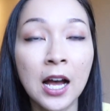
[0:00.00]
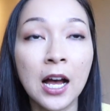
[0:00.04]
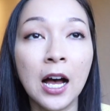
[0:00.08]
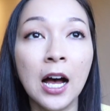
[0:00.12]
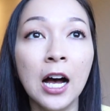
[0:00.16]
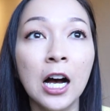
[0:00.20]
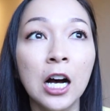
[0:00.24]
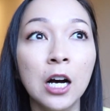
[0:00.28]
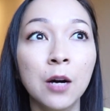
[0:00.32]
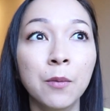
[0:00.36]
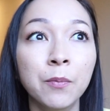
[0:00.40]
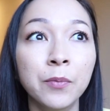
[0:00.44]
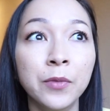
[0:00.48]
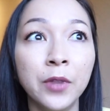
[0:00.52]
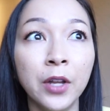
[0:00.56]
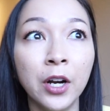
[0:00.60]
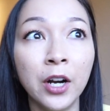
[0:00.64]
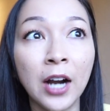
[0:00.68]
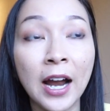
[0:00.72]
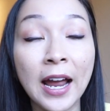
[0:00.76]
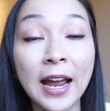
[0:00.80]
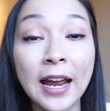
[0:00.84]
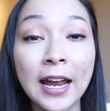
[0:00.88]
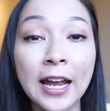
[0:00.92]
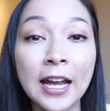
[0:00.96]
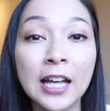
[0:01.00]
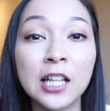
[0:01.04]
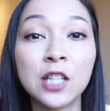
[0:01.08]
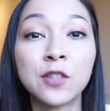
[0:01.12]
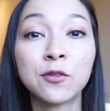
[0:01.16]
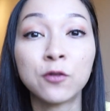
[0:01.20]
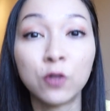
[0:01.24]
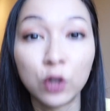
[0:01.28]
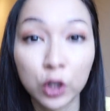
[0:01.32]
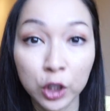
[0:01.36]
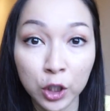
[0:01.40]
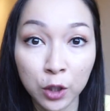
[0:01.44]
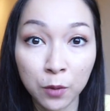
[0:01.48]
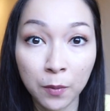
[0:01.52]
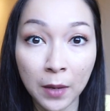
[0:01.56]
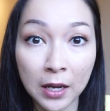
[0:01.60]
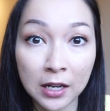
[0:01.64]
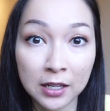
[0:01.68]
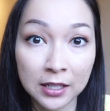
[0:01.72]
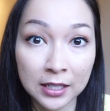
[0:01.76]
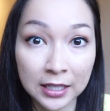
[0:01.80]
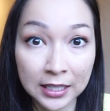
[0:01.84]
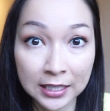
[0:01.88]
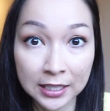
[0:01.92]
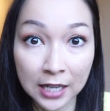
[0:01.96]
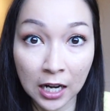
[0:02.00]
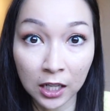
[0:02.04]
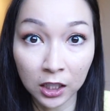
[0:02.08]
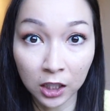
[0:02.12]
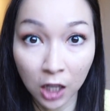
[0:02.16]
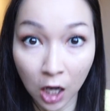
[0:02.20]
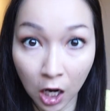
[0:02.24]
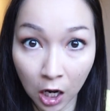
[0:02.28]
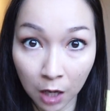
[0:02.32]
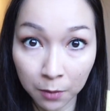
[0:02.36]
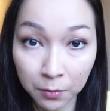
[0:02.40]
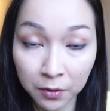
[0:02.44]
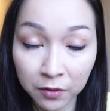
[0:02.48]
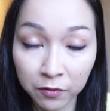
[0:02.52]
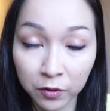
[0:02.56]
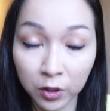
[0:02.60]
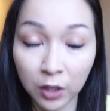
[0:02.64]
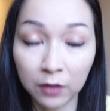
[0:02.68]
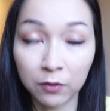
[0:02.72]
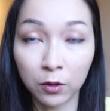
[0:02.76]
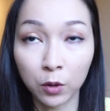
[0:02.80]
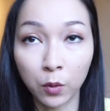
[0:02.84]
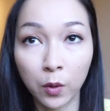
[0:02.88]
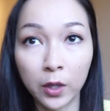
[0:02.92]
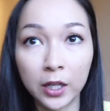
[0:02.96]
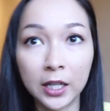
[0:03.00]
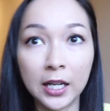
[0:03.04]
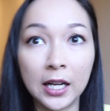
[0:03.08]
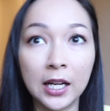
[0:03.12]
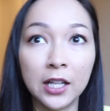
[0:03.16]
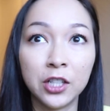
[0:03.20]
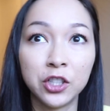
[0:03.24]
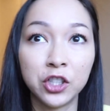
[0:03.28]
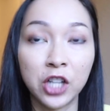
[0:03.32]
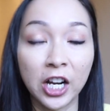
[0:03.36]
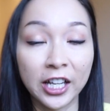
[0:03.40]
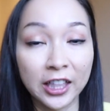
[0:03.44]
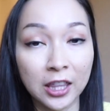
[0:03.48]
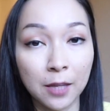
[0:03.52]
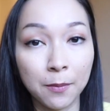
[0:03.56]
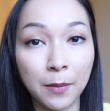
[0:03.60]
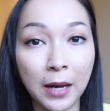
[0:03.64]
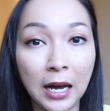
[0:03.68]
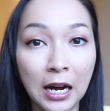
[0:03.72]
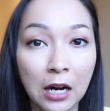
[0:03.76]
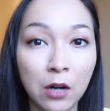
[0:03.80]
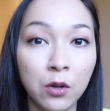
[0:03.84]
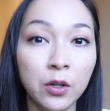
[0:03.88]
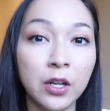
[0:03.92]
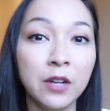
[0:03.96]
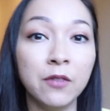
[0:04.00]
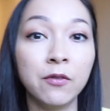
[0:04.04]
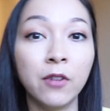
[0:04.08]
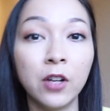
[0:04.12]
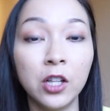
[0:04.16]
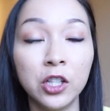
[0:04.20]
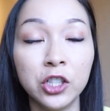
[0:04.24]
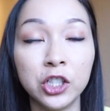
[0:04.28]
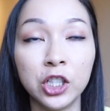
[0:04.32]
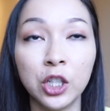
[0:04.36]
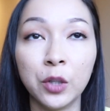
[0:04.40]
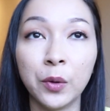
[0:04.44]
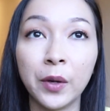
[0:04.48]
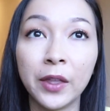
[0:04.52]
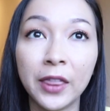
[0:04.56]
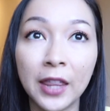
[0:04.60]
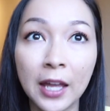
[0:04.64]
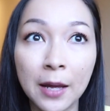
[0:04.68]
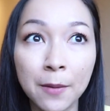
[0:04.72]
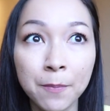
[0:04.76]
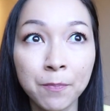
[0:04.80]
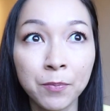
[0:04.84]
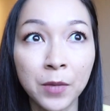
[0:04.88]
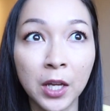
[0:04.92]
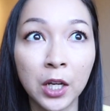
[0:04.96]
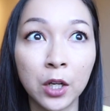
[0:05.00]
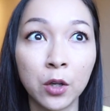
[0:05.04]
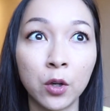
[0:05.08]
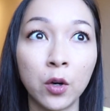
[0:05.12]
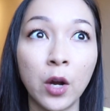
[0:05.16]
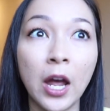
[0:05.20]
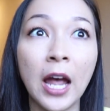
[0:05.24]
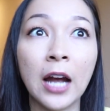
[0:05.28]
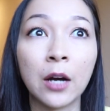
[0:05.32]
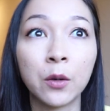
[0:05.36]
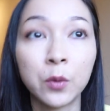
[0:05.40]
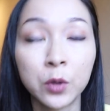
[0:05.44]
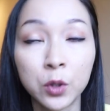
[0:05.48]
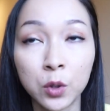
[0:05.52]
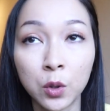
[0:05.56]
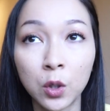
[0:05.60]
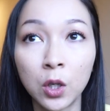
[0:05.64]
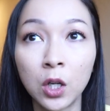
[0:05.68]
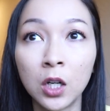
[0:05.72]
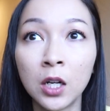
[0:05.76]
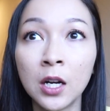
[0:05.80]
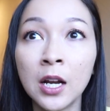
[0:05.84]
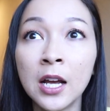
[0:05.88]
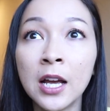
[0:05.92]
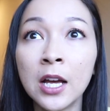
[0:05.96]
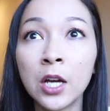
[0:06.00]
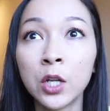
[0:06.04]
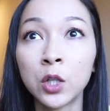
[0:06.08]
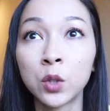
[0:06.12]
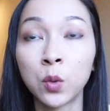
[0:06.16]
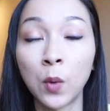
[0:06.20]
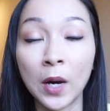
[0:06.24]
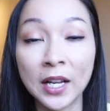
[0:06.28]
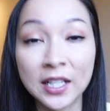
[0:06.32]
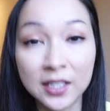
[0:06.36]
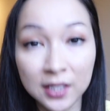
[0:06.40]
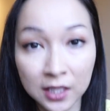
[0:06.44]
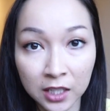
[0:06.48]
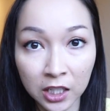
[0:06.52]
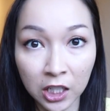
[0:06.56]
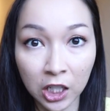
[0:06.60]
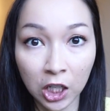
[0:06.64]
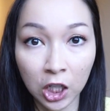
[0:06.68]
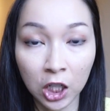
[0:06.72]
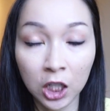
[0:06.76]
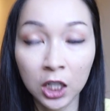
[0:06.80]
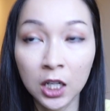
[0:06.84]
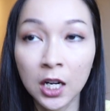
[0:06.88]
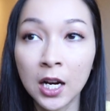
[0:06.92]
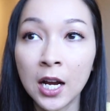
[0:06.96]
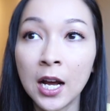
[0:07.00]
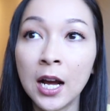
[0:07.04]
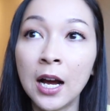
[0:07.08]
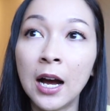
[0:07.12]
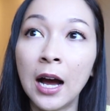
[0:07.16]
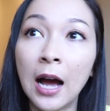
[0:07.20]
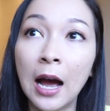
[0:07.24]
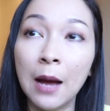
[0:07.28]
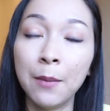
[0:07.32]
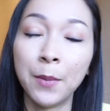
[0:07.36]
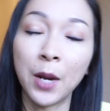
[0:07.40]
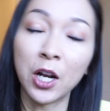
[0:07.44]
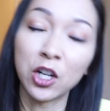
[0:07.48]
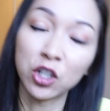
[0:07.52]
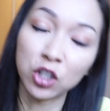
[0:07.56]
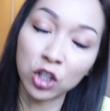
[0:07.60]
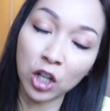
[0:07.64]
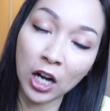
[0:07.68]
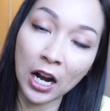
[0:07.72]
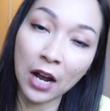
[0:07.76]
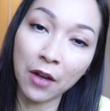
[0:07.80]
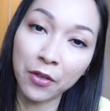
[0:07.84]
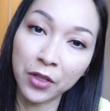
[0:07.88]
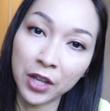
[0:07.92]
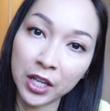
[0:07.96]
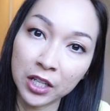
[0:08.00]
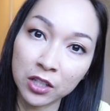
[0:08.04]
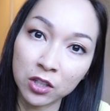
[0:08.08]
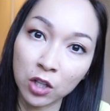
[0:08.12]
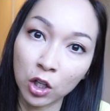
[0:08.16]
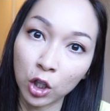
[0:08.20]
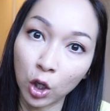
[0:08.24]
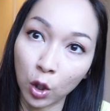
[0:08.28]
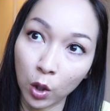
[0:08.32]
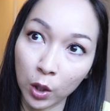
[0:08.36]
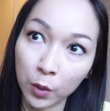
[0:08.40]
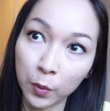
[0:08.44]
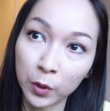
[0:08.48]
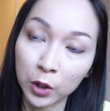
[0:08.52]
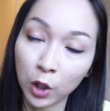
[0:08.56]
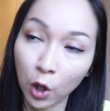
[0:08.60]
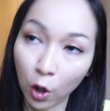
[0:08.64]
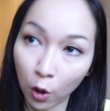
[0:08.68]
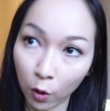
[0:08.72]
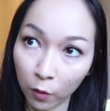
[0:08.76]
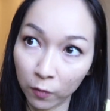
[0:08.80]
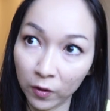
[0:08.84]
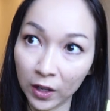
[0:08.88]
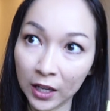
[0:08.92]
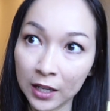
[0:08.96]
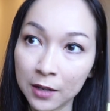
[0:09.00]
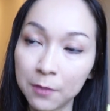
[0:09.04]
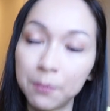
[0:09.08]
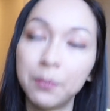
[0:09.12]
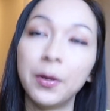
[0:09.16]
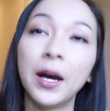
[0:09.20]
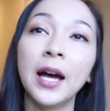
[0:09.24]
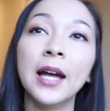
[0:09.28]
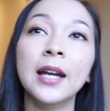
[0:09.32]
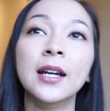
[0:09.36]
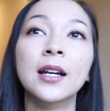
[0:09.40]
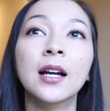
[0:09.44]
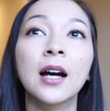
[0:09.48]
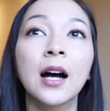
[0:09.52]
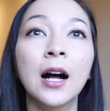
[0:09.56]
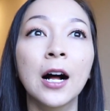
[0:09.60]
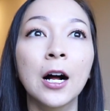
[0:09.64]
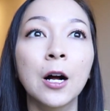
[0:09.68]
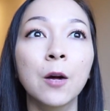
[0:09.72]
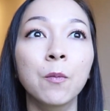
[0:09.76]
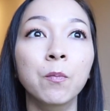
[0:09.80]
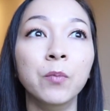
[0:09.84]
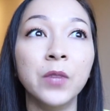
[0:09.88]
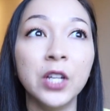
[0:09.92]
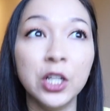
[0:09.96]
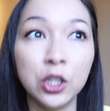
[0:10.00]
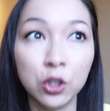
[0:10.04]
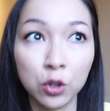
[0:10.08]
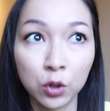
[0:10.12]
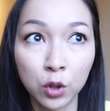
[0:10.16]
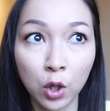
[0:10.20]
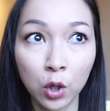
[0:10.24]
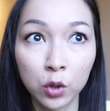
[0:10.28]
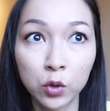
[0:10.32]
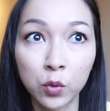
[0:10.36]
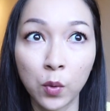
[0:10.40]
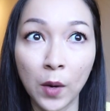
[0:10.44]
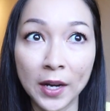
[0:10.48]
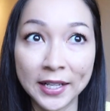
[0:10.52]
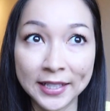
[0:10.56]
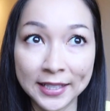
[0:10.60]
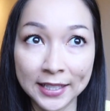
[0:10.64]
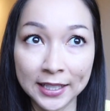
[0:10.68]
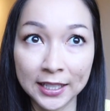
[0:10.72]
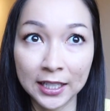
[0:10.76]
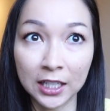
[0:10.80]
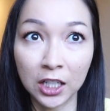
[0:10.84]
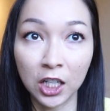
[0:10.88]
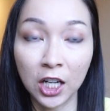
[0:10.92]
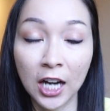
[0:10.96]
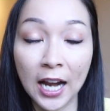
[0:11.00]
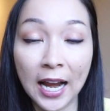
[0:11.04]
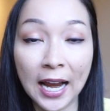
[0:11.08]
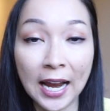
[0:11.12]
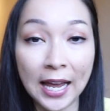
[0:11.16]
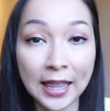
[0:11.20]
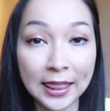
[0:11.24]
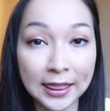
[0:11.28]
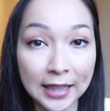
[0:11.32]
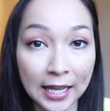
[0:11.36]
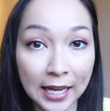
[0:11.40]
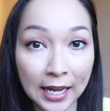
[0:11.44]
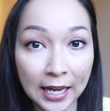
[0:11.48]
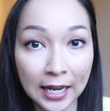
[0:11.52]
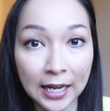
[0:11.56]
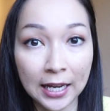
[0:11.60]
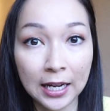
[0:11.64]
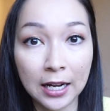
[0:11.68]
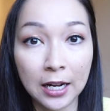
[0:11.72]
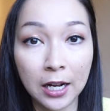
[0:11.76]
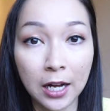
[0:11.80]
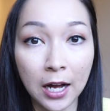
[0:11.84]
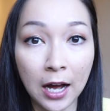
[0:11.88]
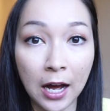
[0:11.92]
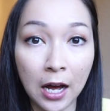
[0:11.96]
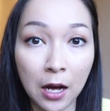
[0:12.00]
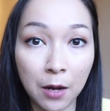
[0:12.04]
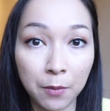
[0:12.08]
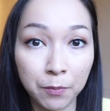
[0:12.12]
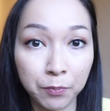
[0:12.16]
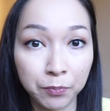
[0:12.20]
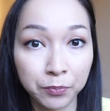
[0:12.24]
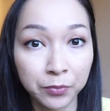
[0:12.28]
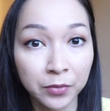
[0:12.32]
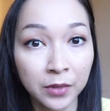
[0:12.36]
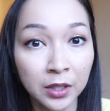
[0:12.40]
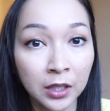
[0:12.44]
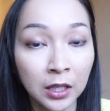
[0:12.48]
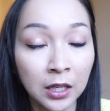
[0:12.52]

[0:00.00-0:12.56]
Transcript: Um, they're at handsforhumanity.com if you ever want to check them out and volunteer with them. They go to Ecuador twice a year. I'm not sure how things are going with COVID, but um, they do go twice a year and they um,